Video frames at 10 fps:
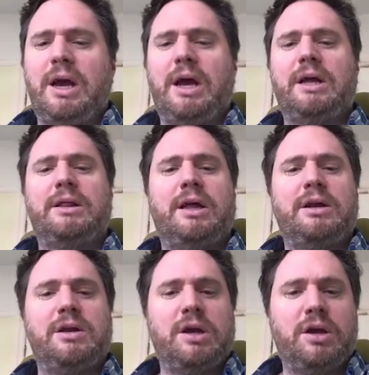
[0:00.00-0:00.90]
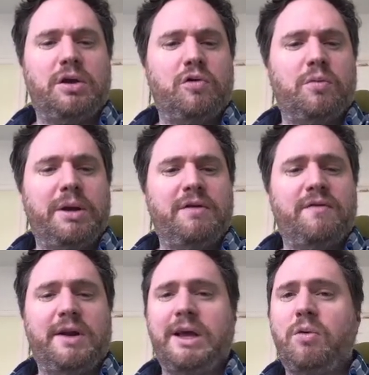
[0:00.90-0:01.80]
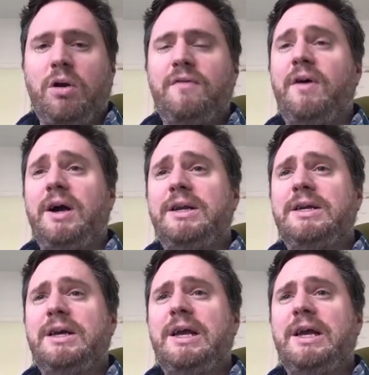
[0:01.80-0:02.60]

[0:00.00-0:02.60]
and then you will be fully qualified